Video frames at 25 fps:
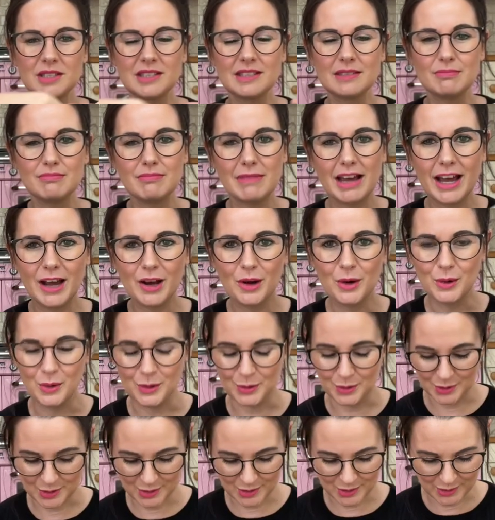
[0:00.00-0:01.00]

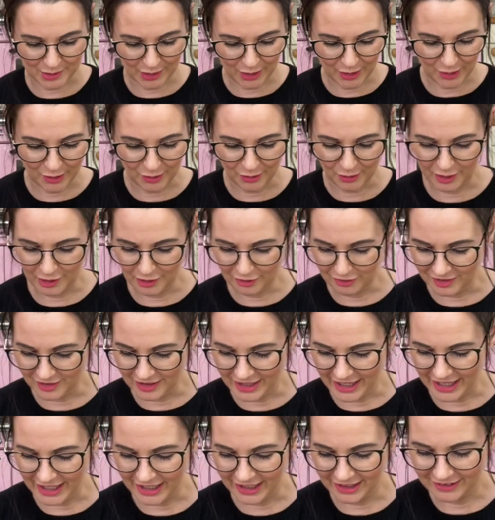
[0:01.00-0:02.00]
smells so
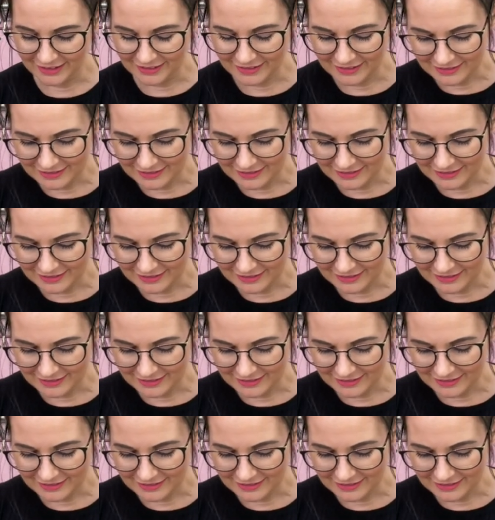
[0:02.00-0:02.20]
lovely.